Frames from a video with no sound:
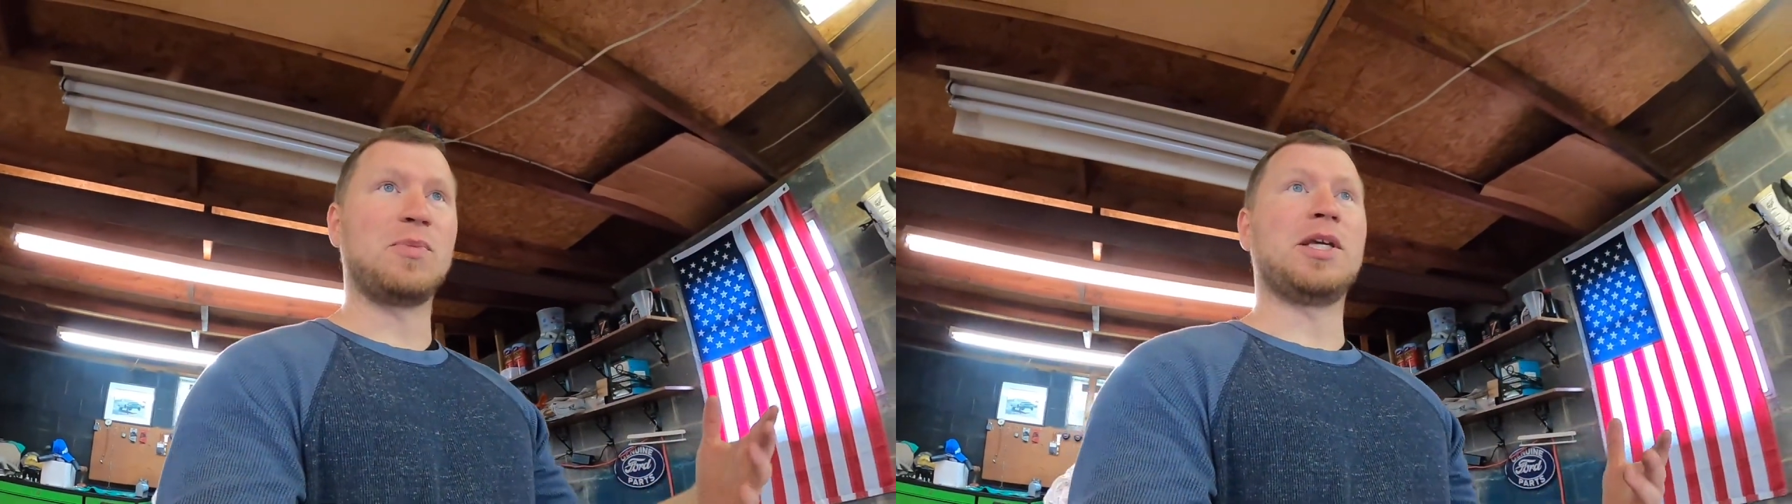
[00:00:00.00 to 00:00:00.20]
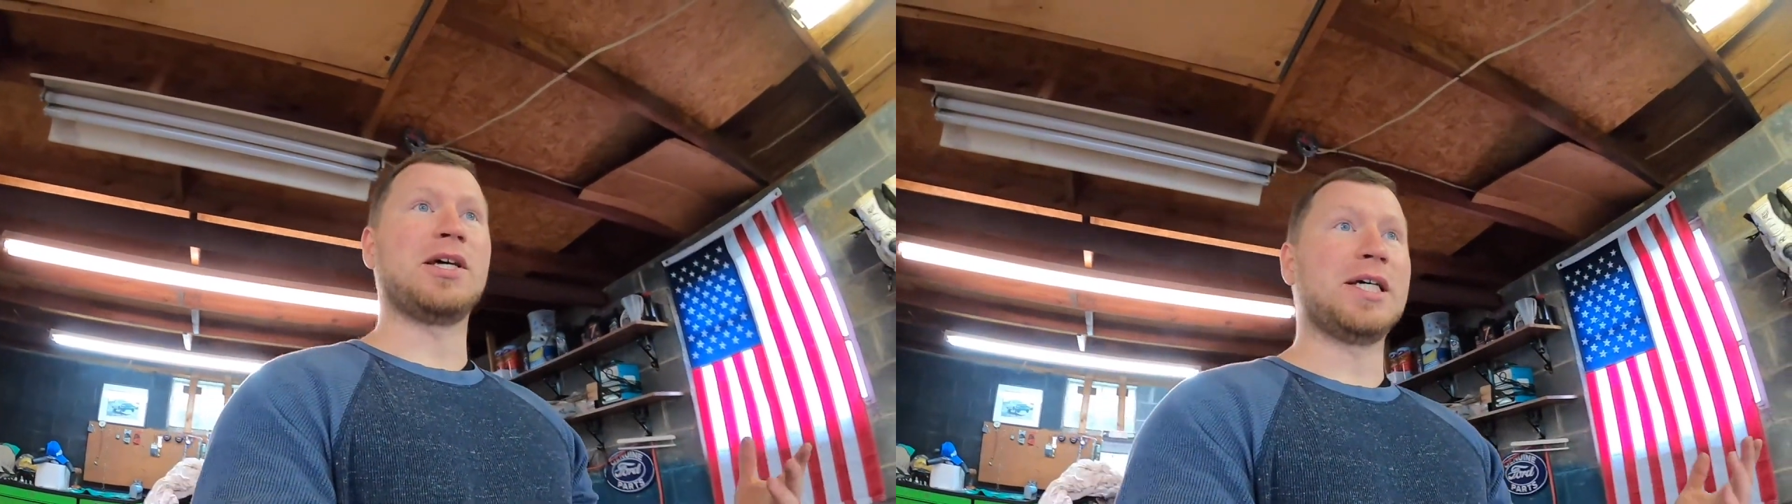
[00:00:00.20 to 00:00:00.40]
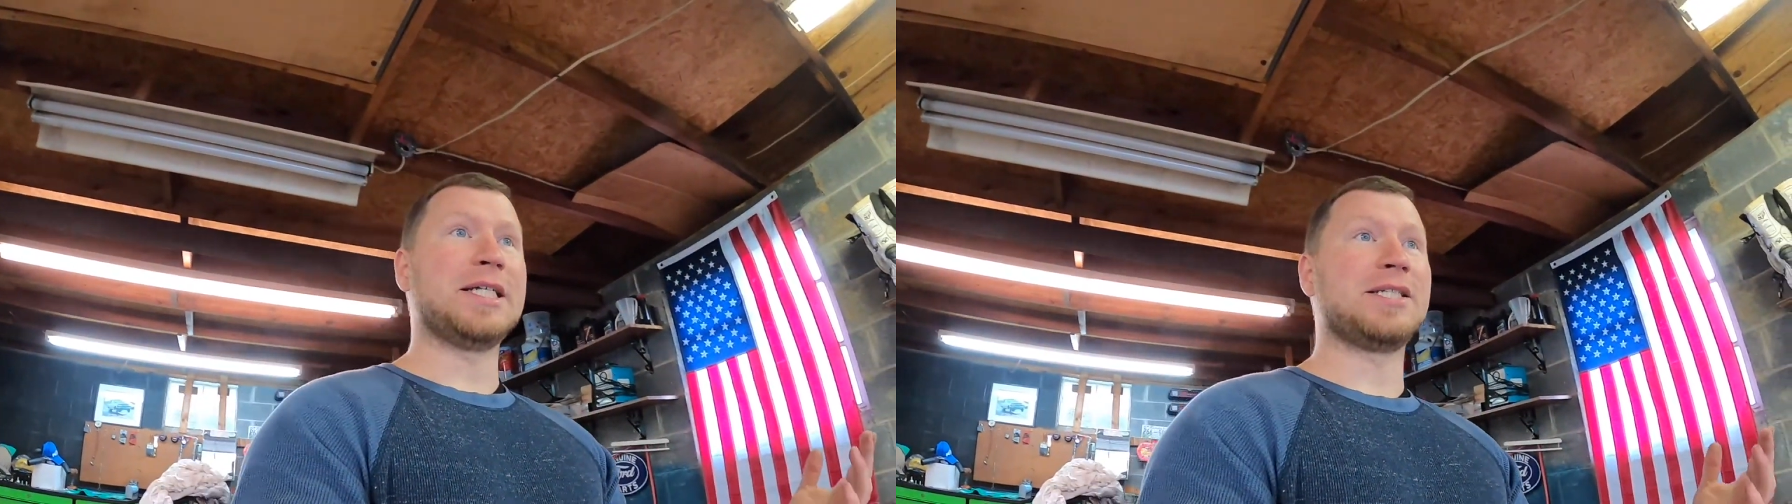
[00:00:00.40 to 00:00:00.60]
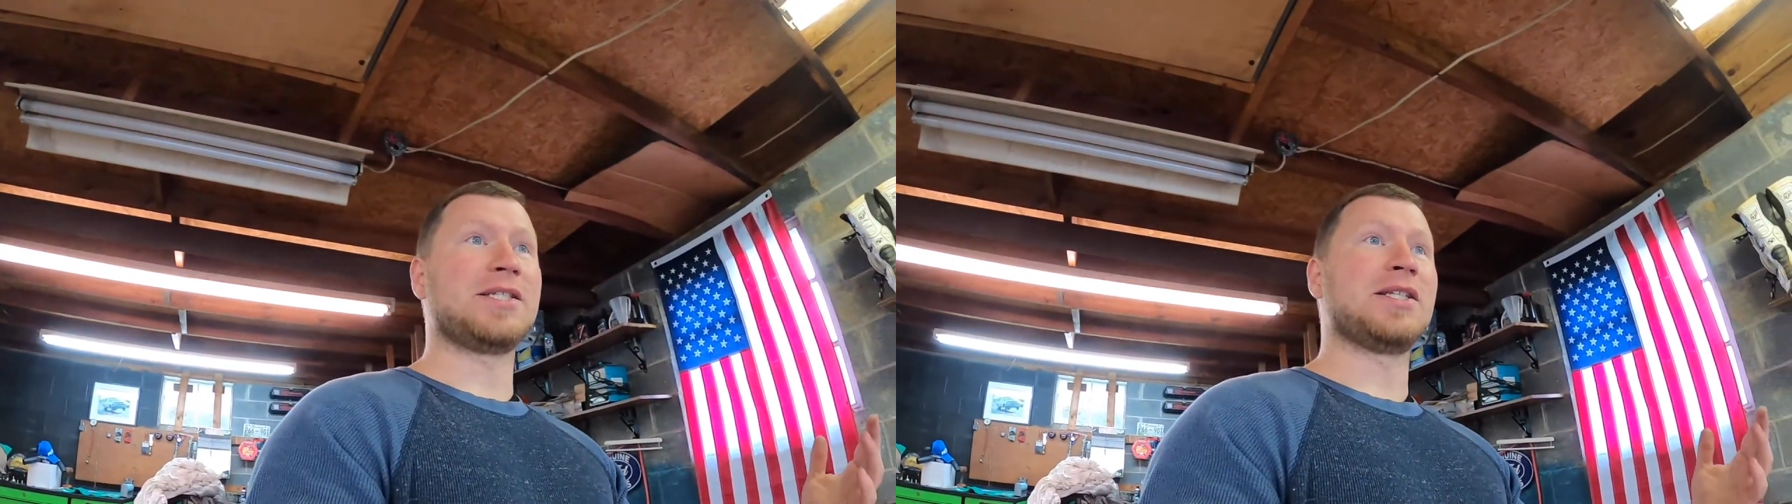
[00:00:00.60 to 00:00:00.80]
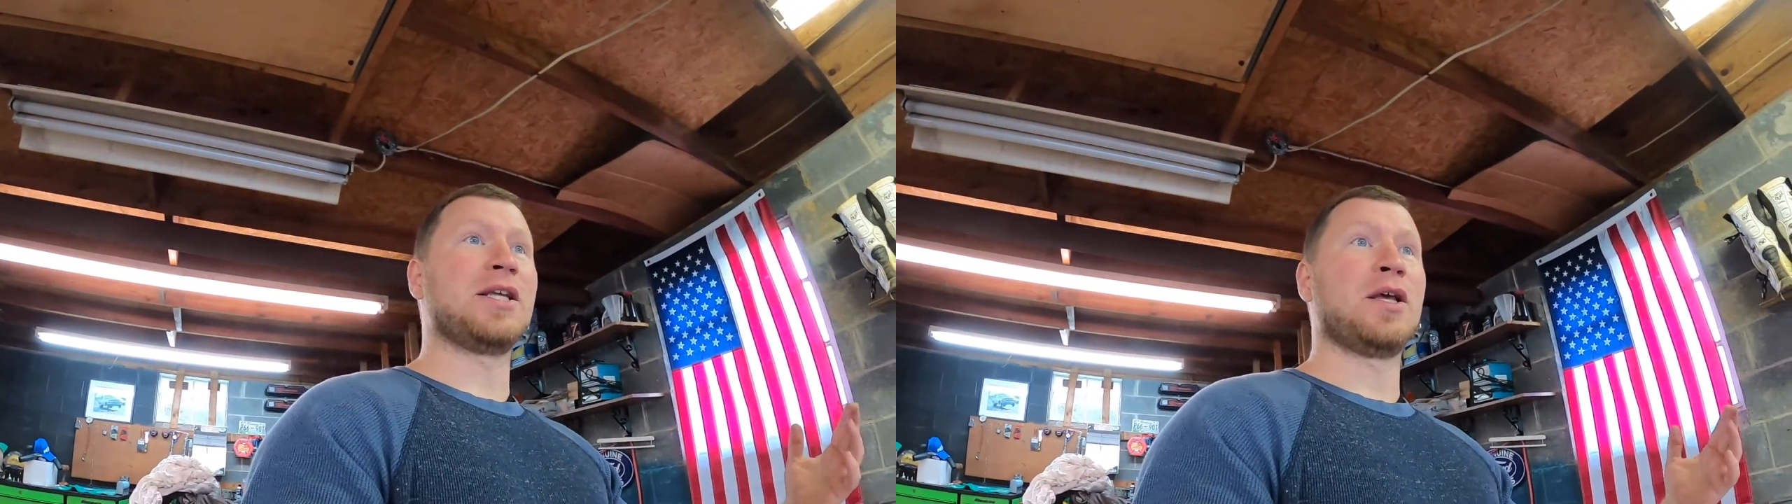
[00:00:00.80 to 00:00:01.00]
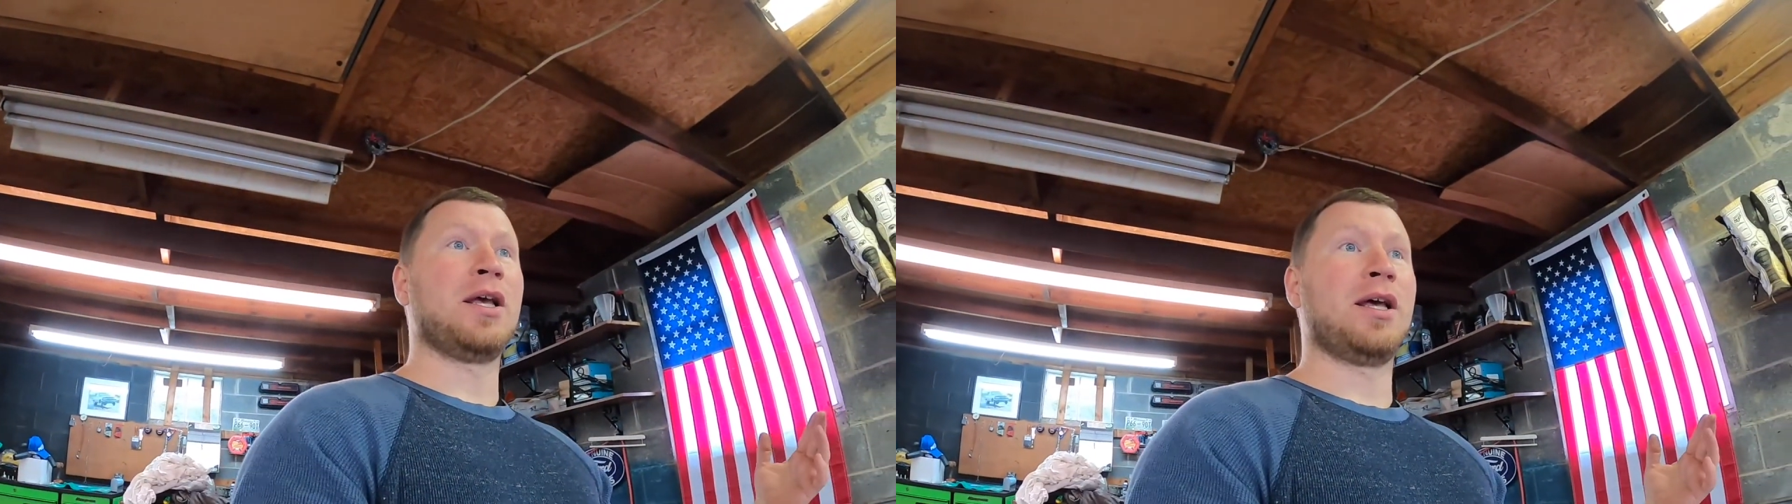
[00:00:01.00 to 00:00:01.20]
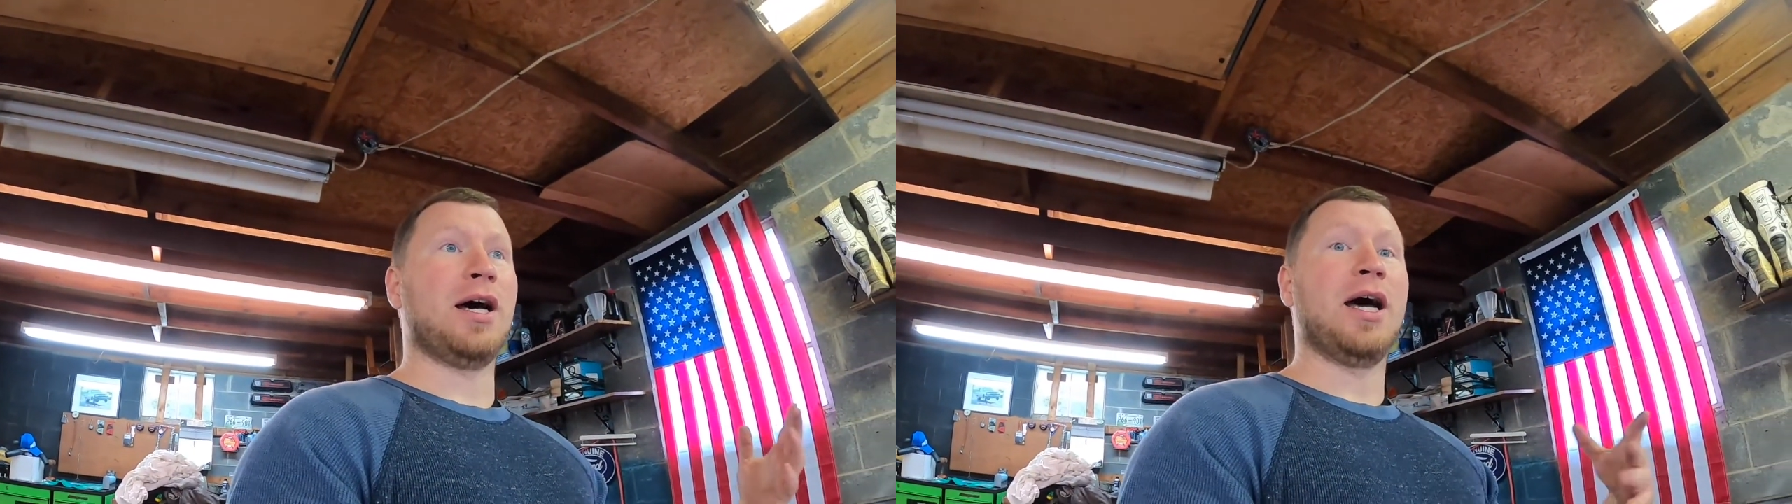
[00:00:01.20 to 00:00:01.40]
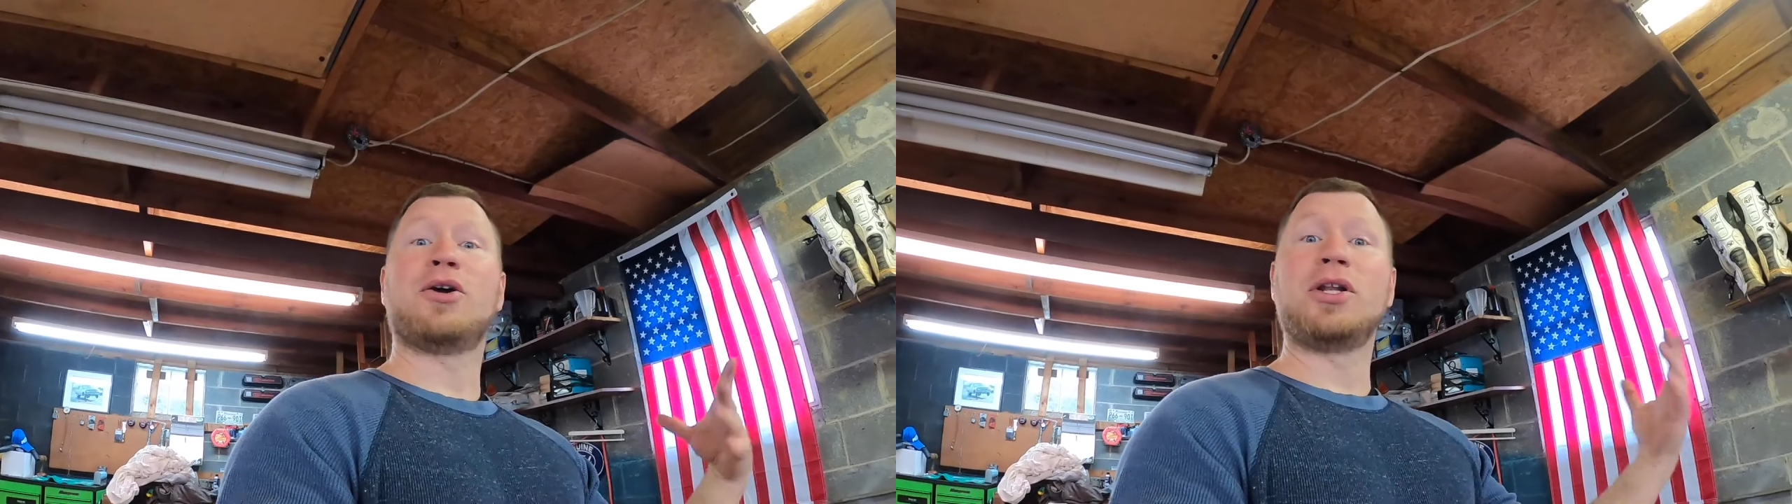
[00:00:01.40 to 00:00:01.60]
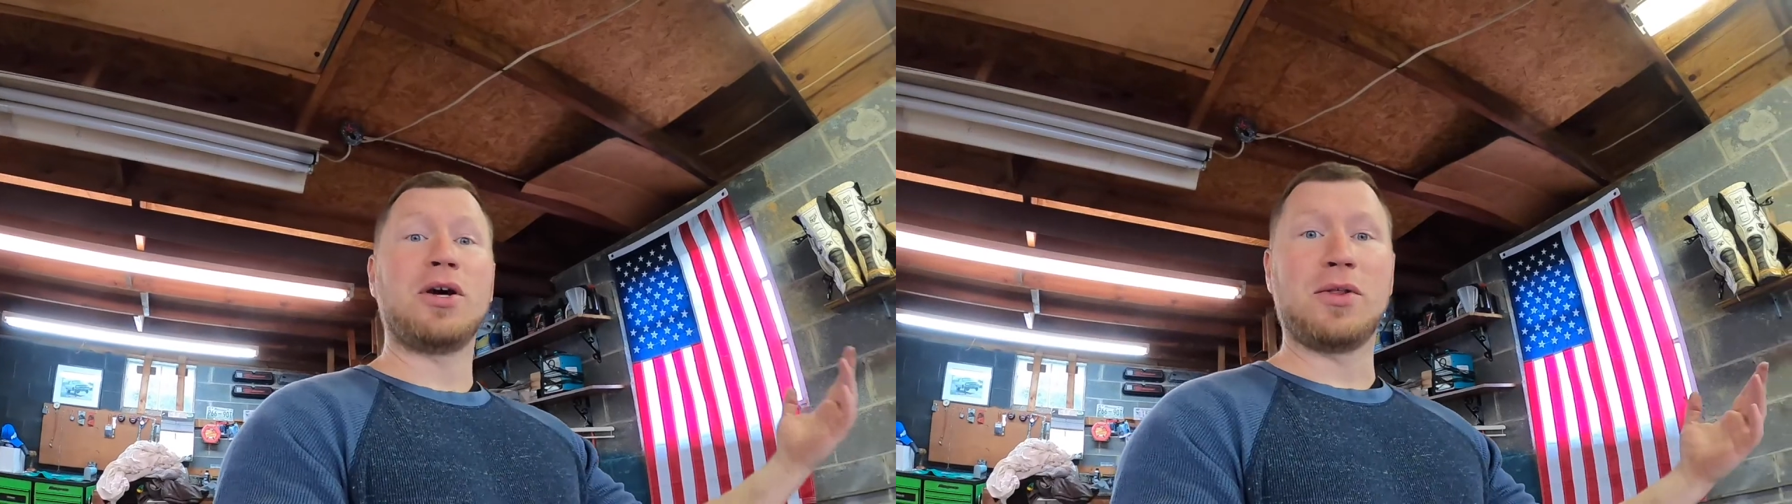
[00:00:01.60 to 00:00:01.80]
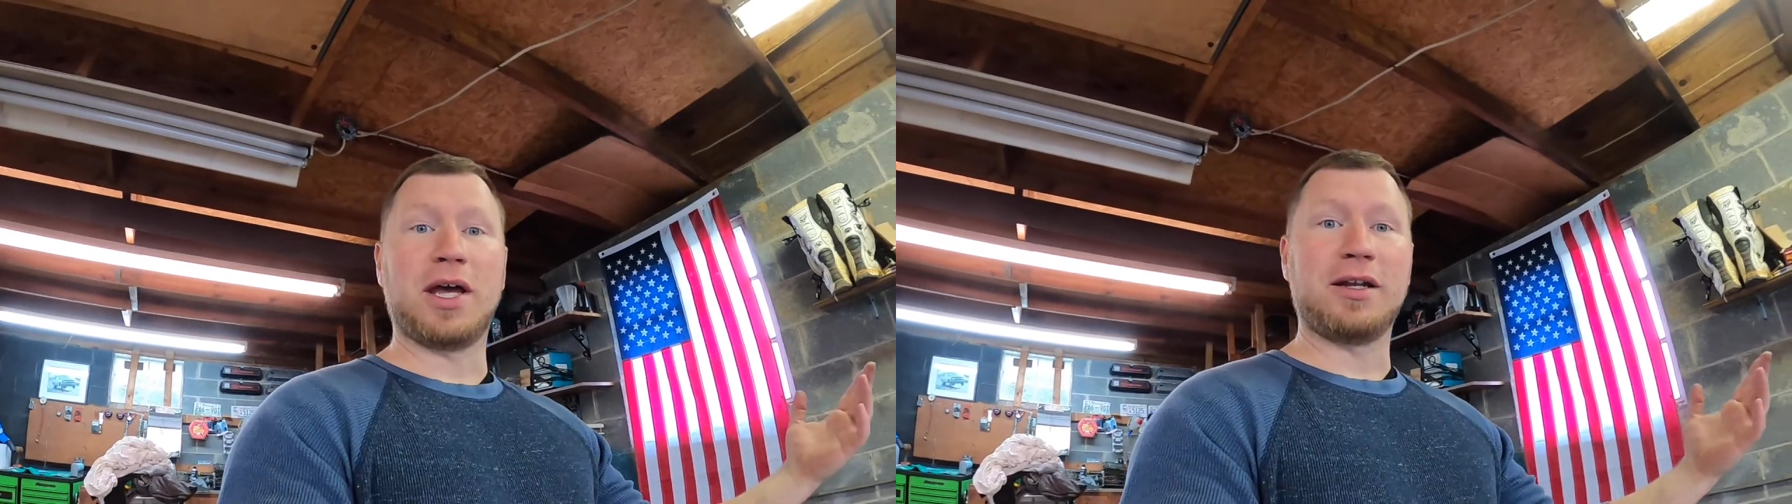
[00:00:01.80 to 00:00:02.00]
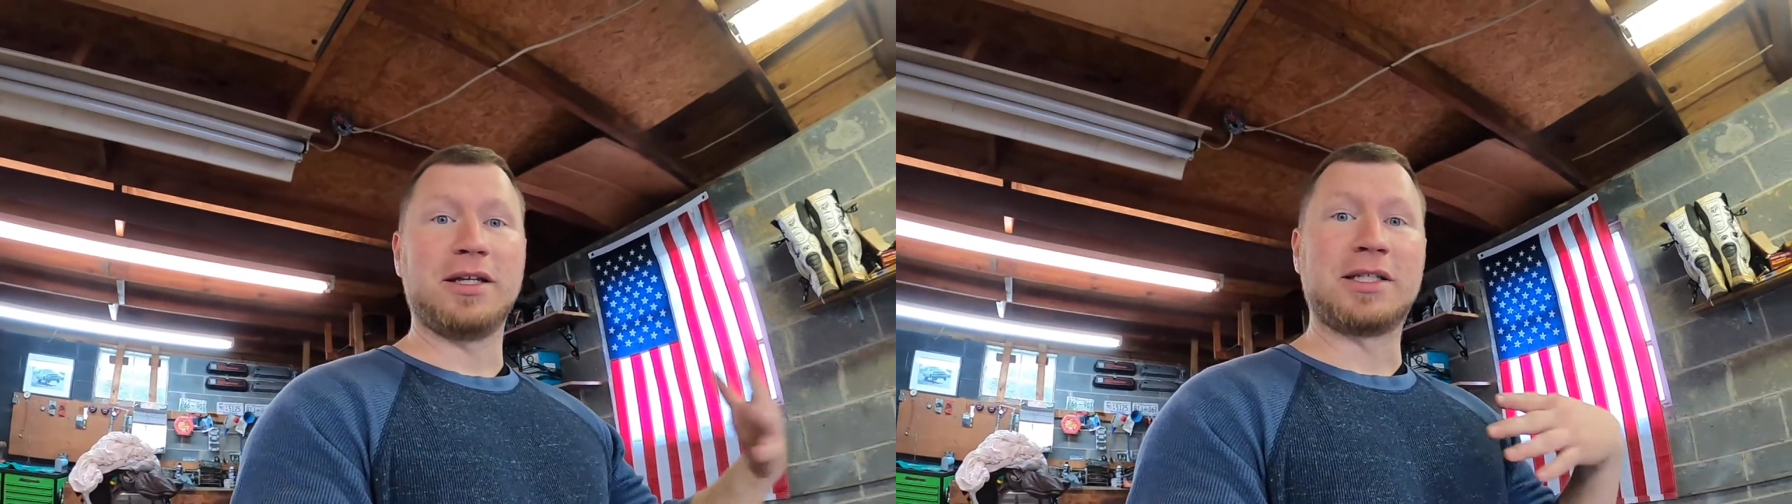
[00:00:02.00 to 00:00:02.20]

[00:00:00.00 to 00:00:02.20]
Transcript: because I already know that.